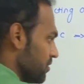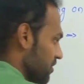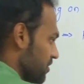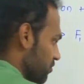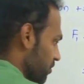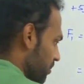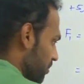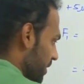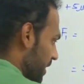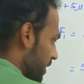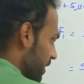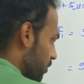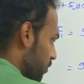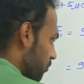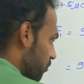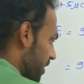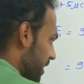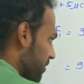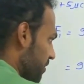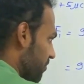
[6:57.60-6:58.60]
this will be
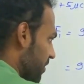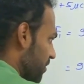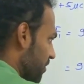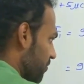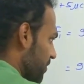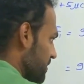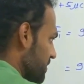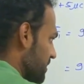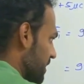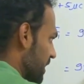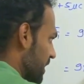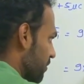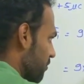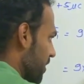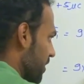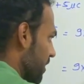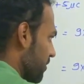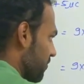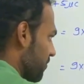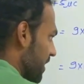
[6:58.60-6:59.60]
25 ones are,
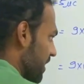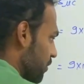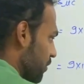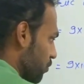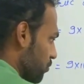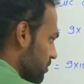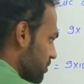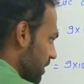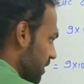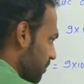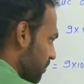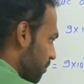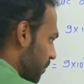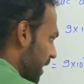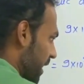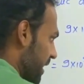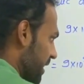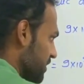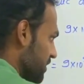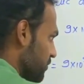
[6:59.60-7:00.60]
25 twos are,
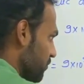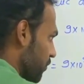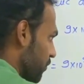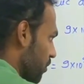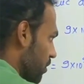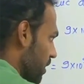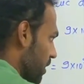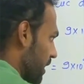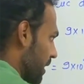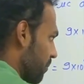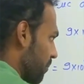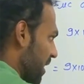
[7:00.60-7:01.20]
minus 4 and